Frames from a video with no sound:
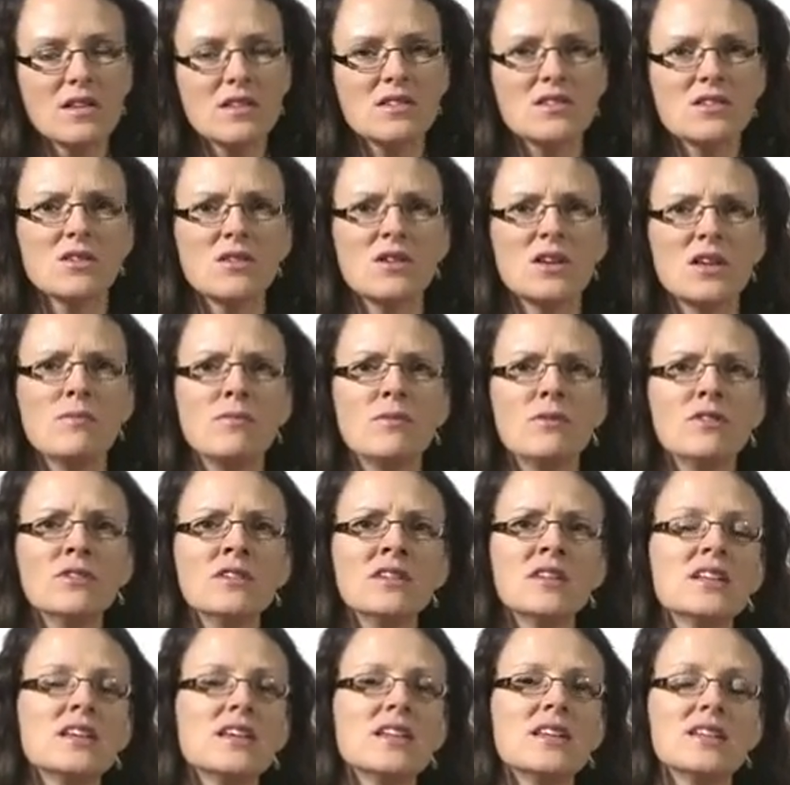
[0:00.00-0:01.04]
So
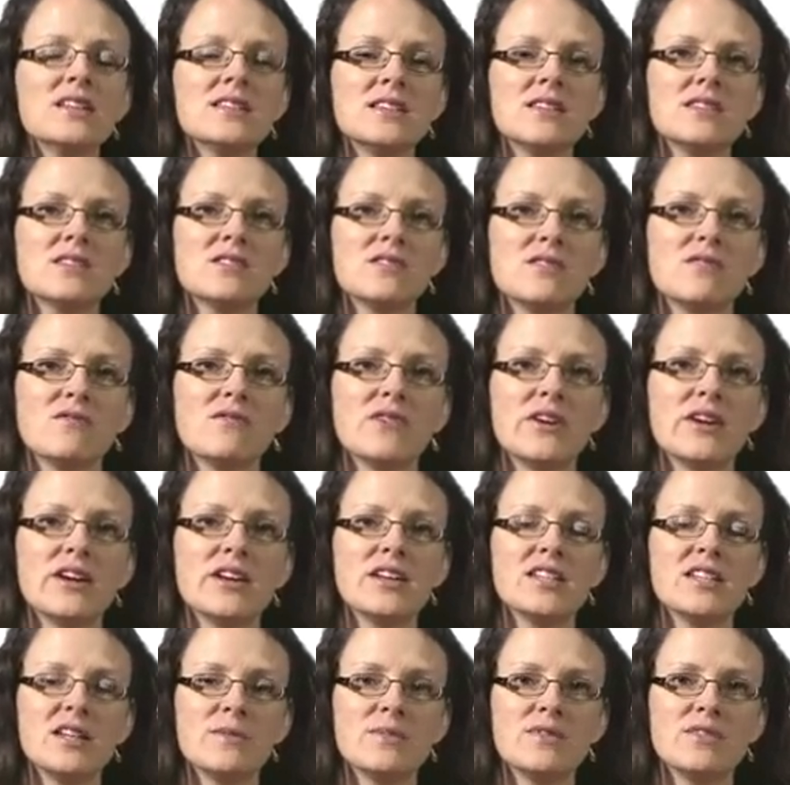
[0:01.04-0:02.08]
importantly, these histone
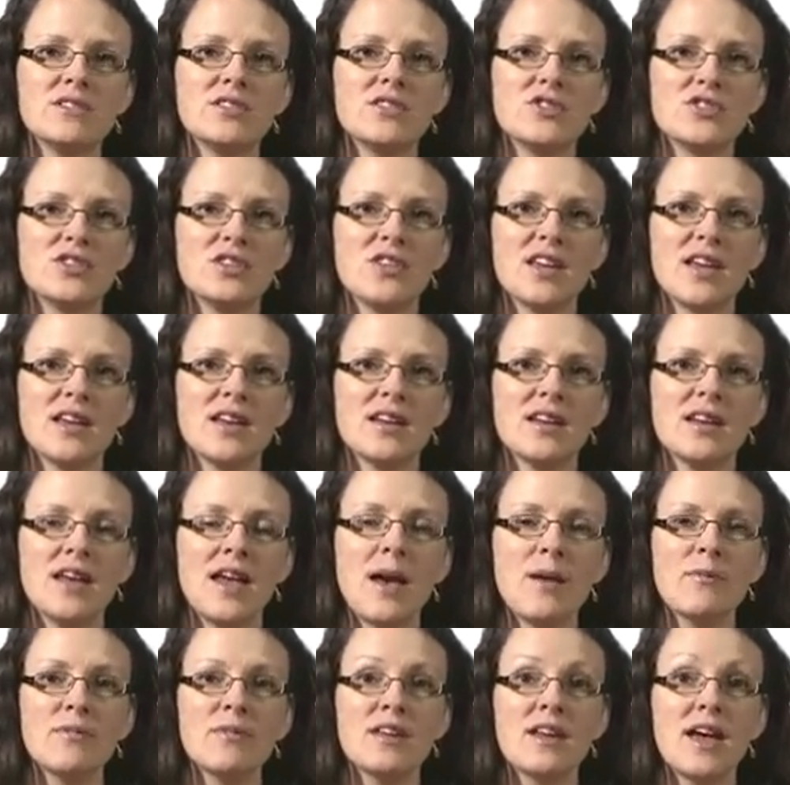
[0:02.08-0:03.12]
variant deposition can
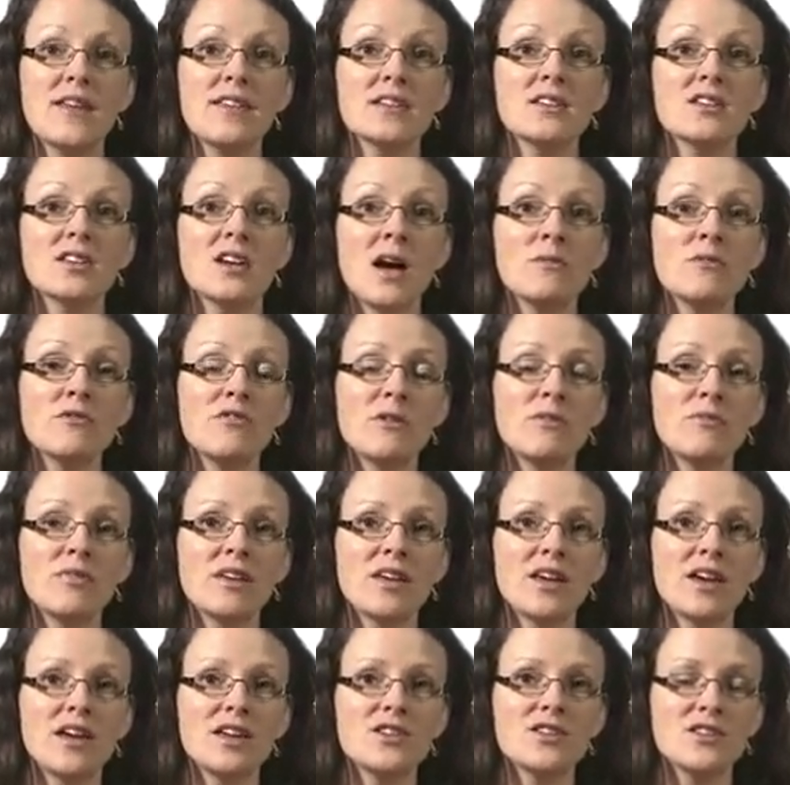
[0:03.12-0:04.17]
happen at the time of
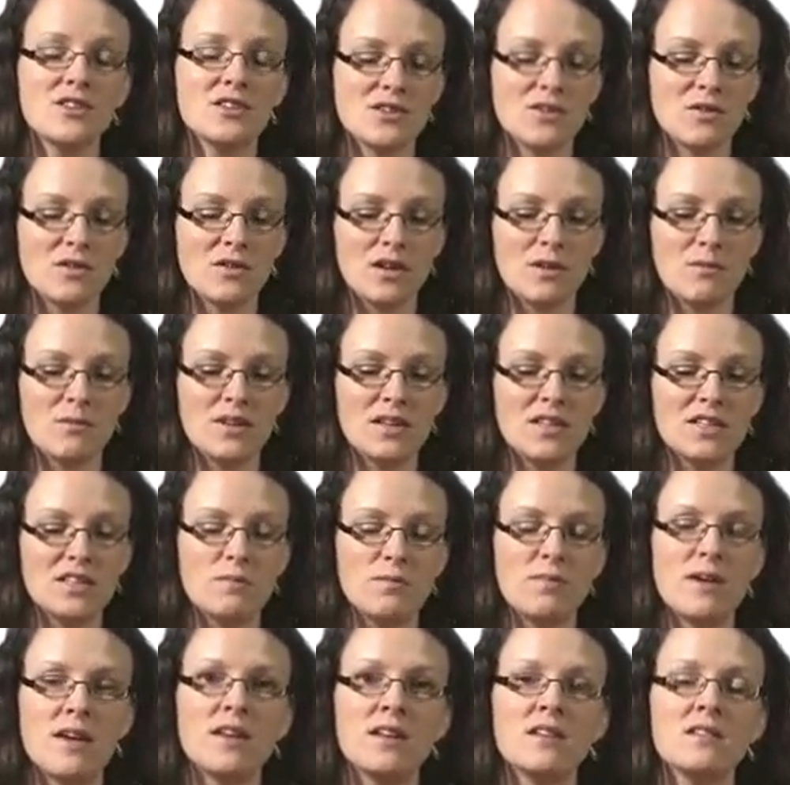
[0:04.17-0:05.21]
replication, so it can be
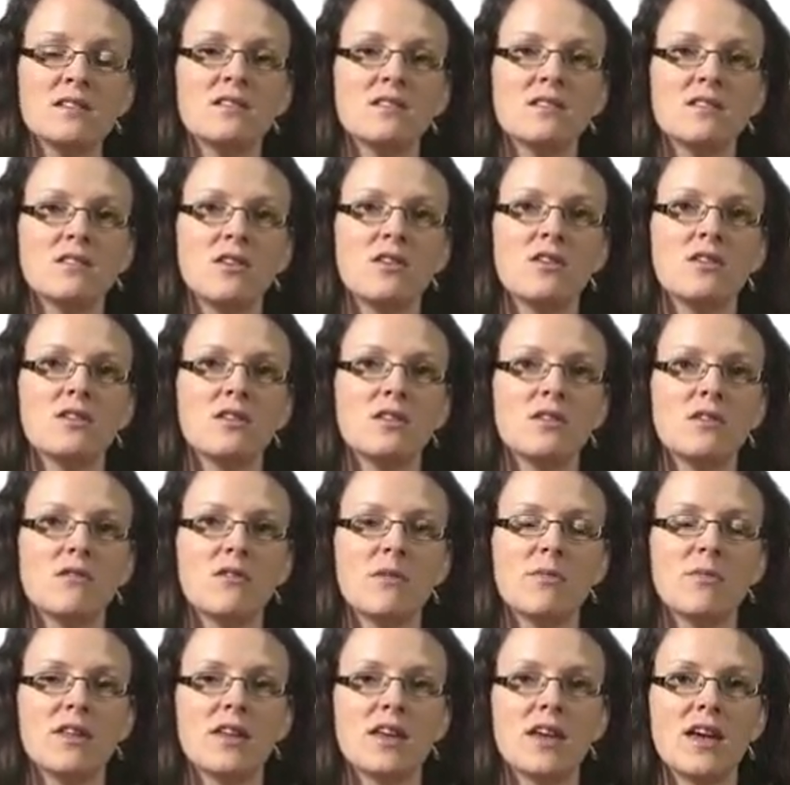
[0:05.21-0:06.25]
dependent on
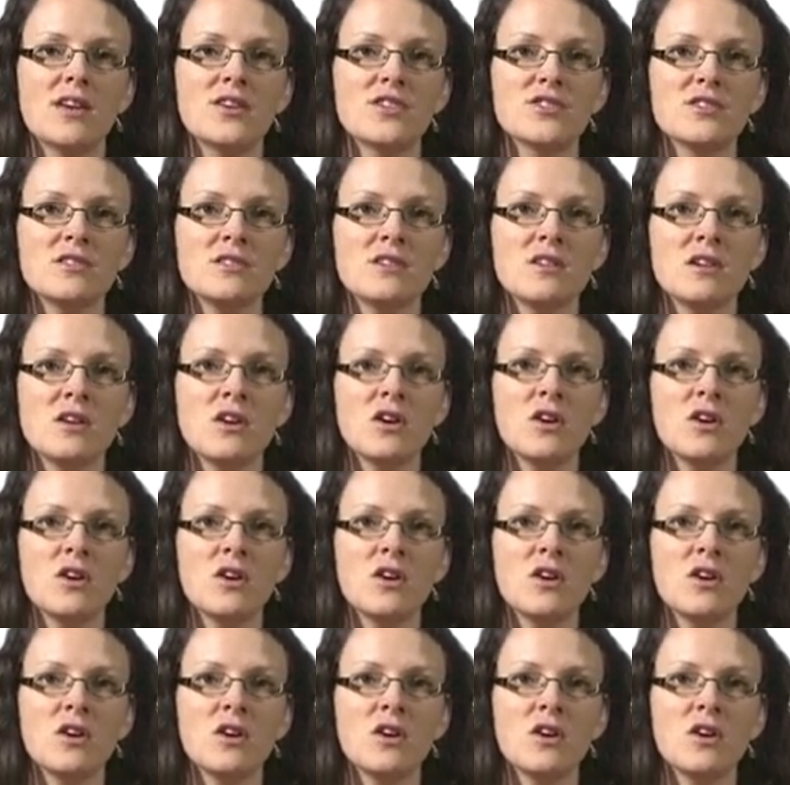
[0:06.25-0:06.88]
replication,